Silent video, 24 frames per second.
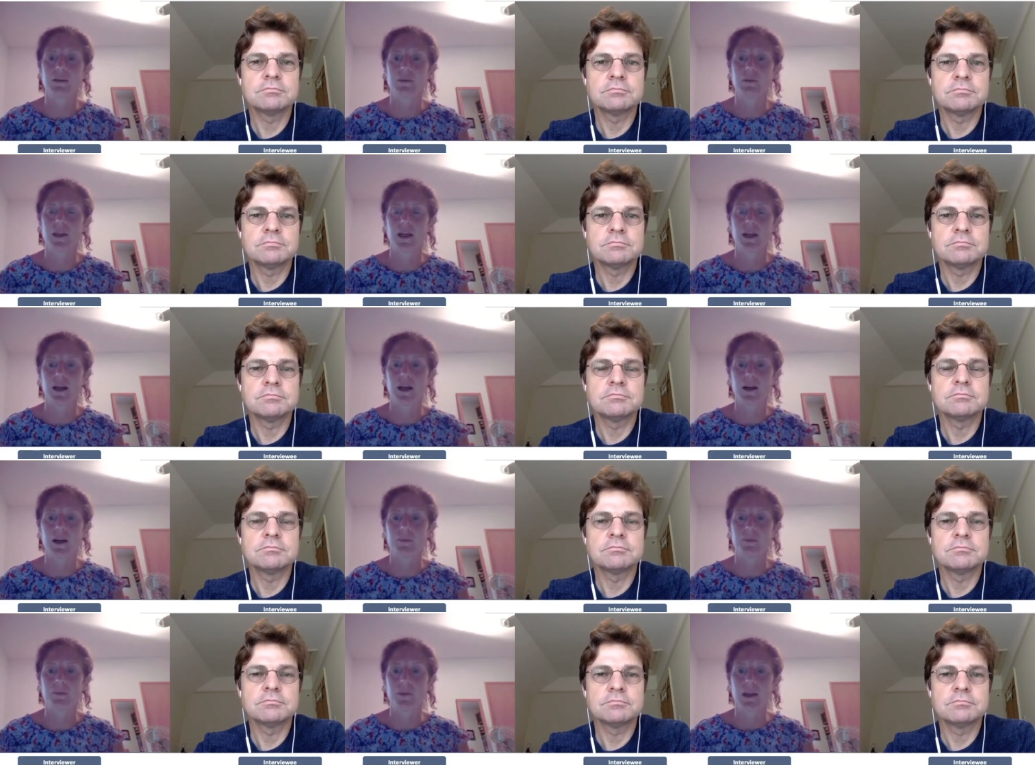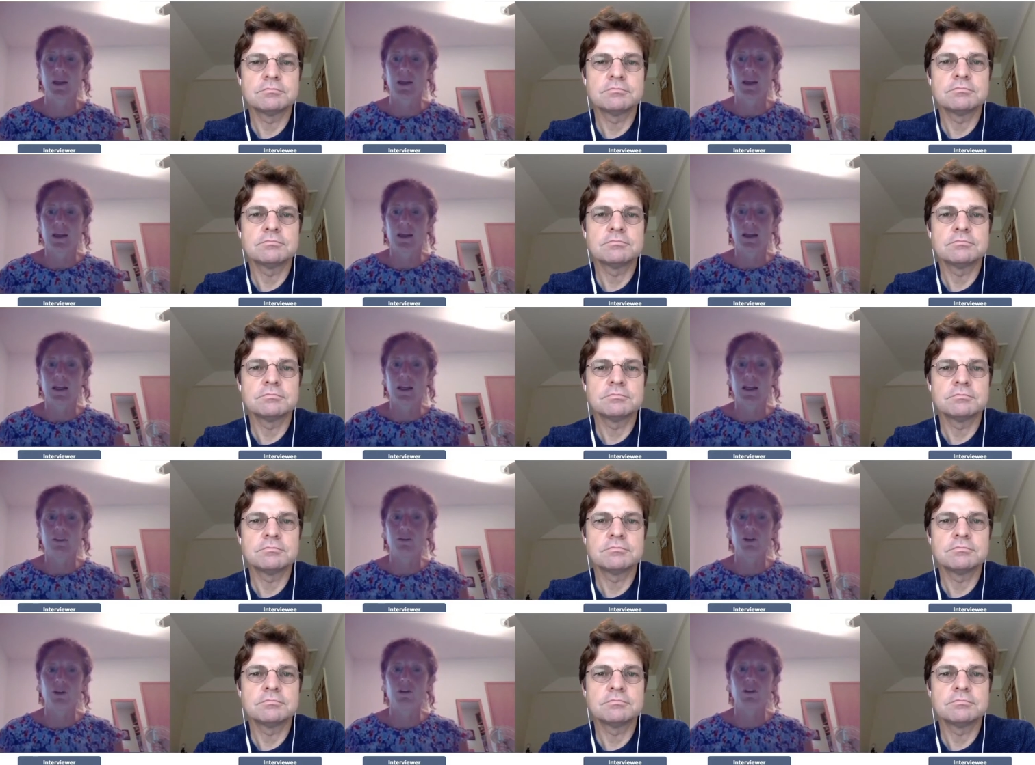Speaker 1: If you could tell
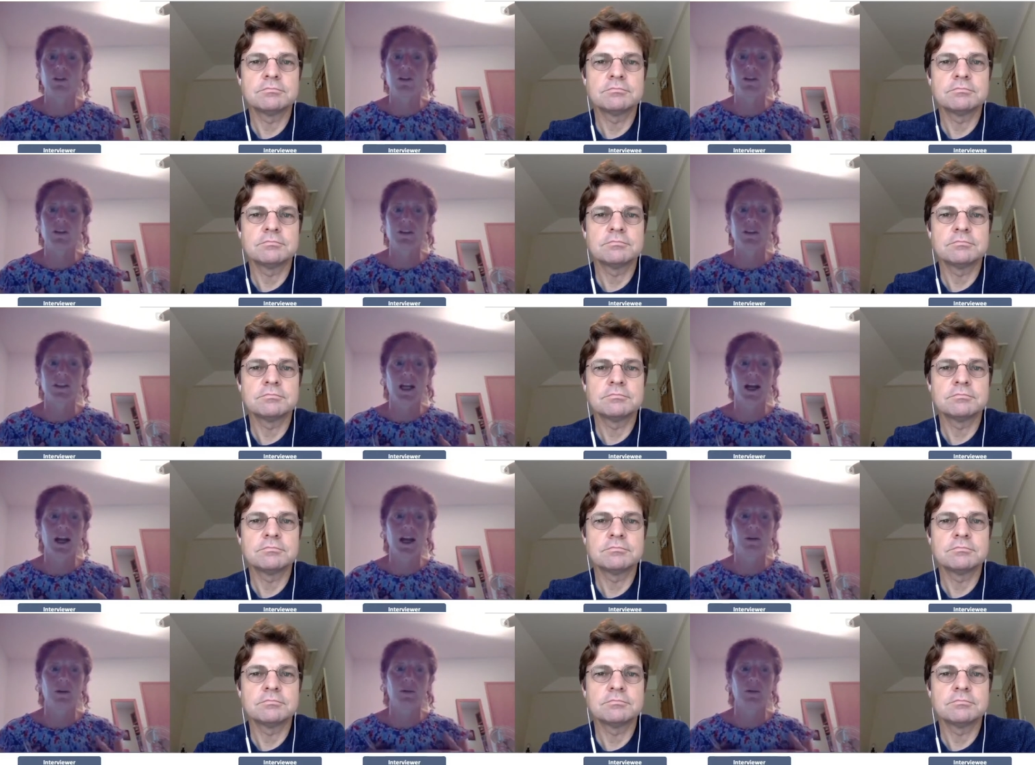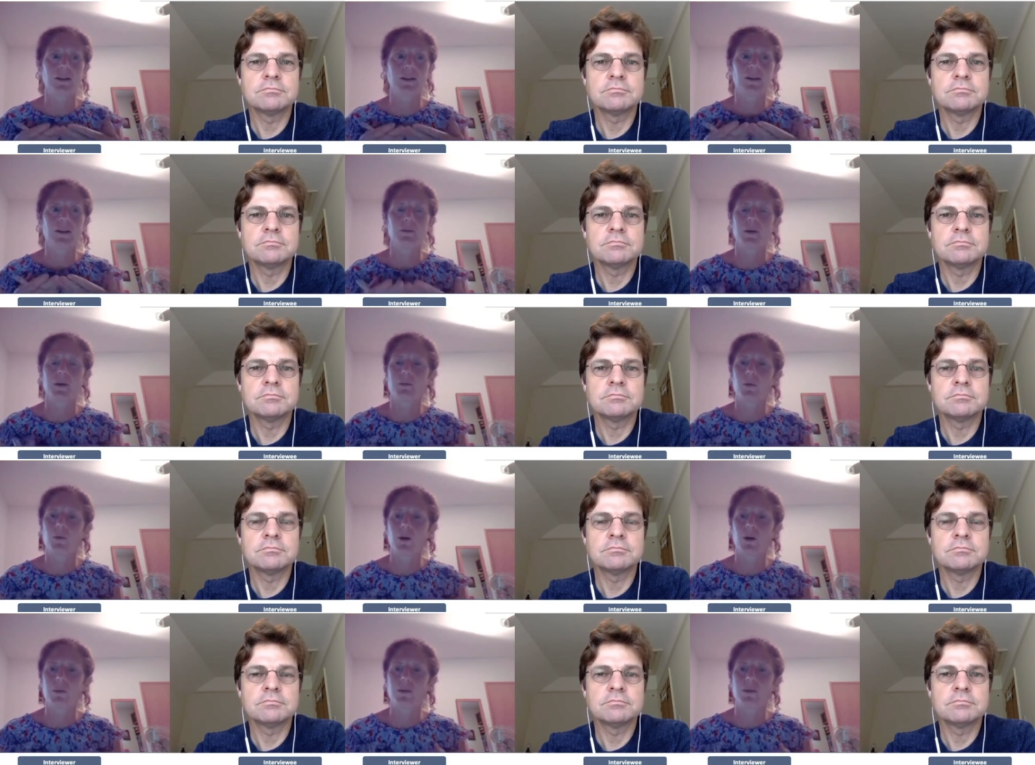me a little bit more about the
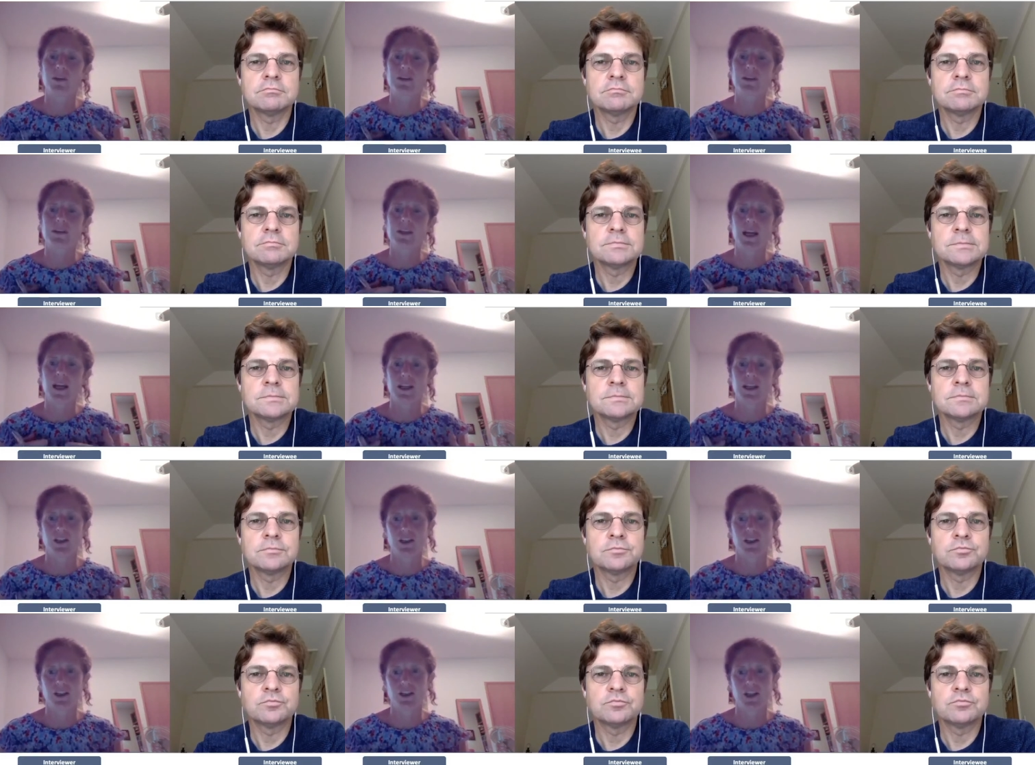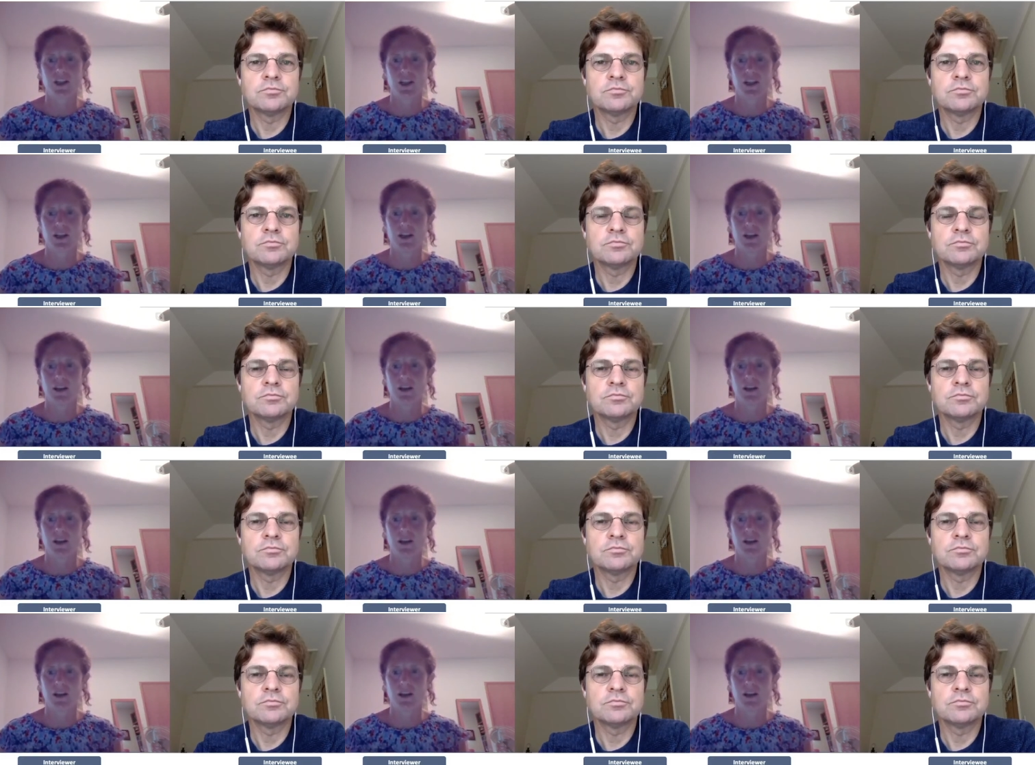tension there of,